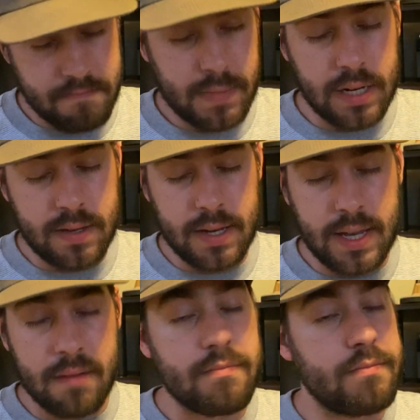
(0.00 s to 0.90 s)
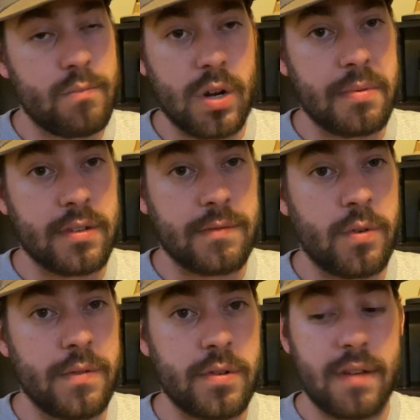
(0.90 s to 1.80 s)
Gonna say it again. One I've been looking
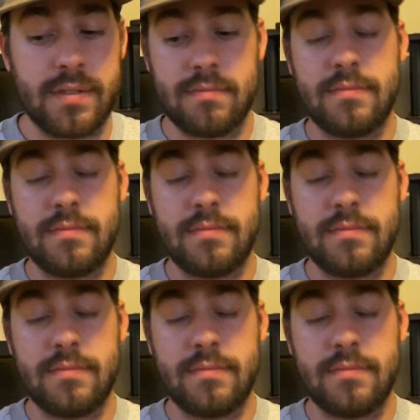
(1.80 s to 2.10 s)
for forever.